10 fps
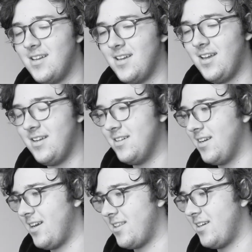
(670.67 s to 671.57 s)
And
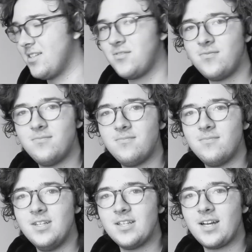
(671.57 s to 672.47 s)
I think it's,
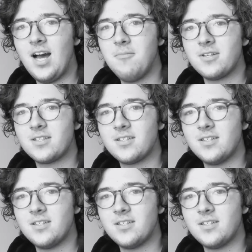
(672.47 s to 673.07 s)
in the comics,